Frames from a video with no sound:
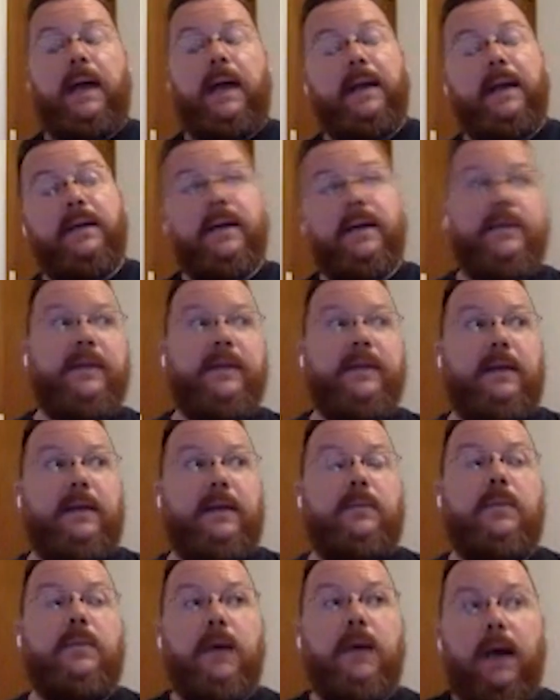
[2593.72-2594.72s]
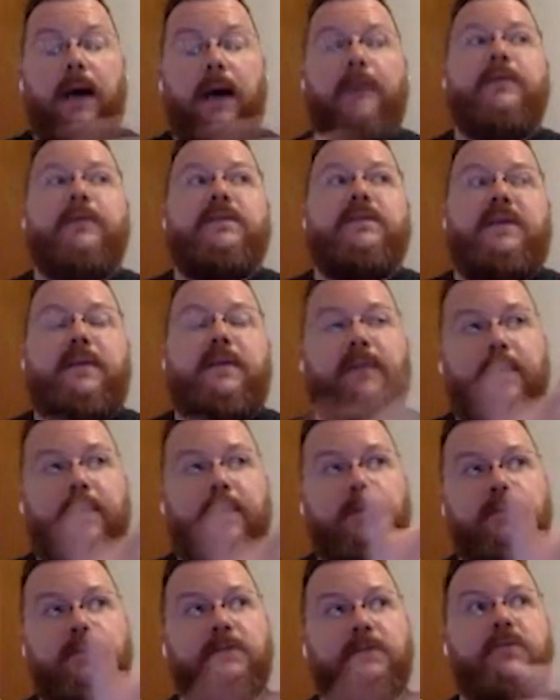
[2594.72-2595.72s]
and another name are the same. They
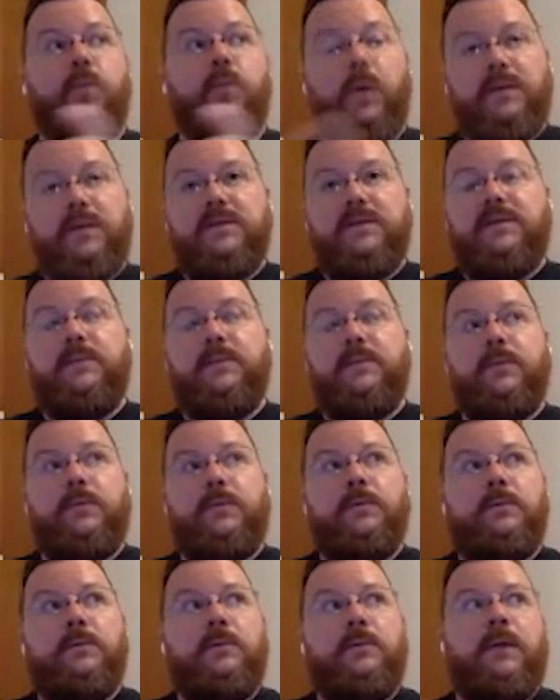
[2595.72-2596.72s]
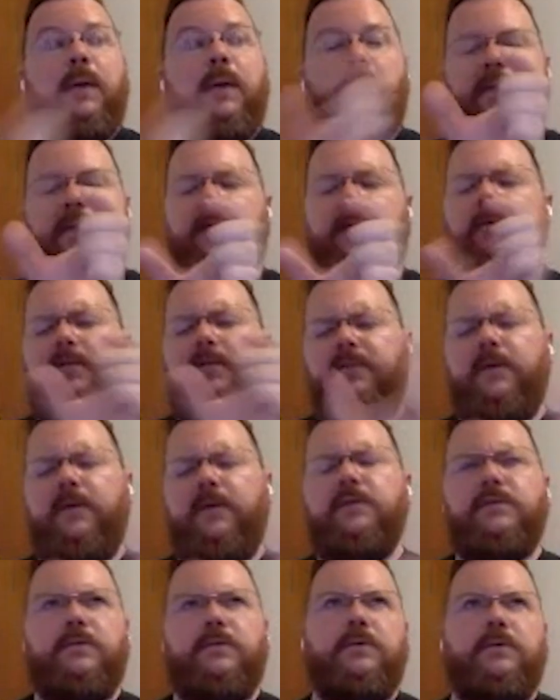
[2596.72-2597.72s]
produce one symbol, and when they're
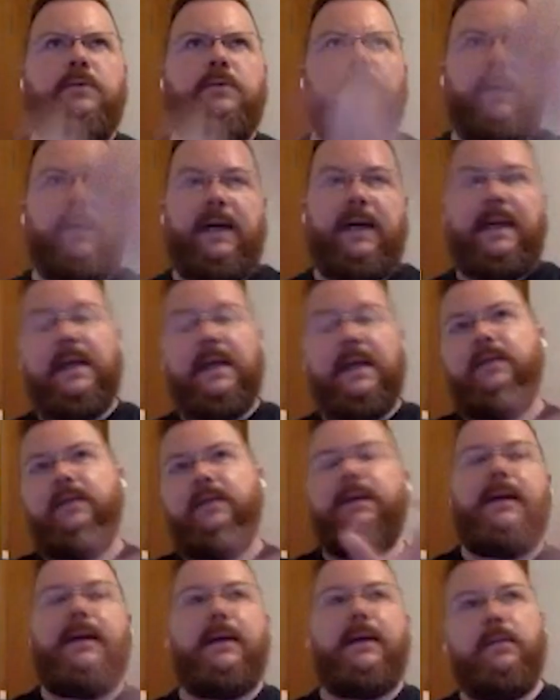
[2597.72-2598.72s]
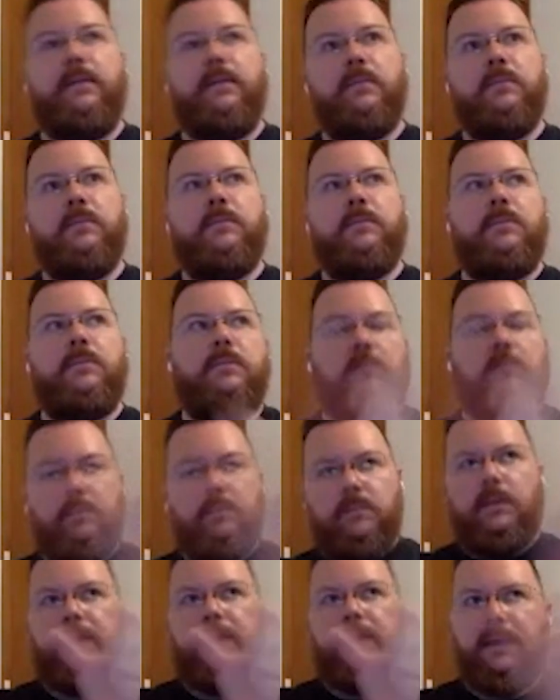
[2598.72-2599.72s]
referred to by either name,
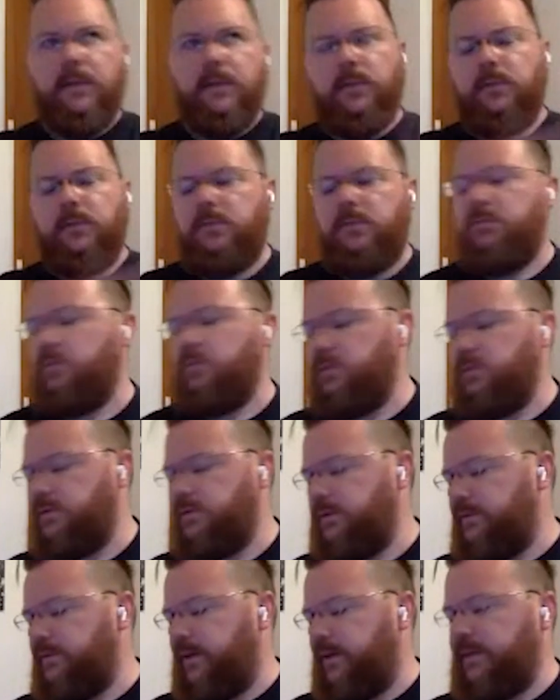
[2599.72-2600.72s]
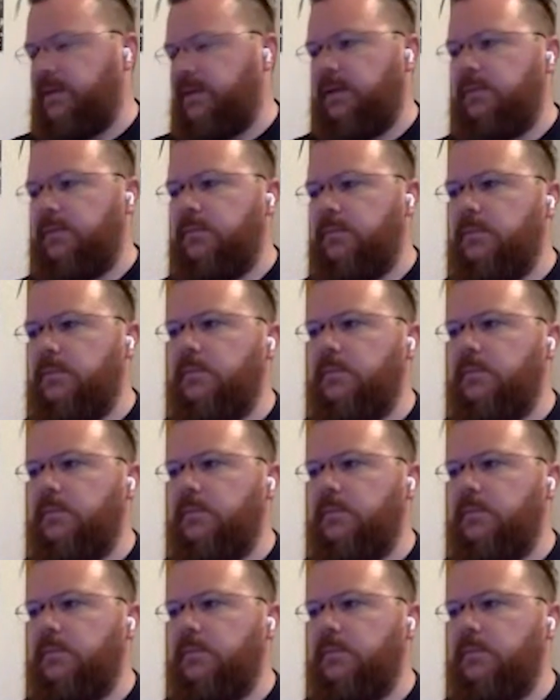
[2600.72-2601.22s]
the linker will do the right thing.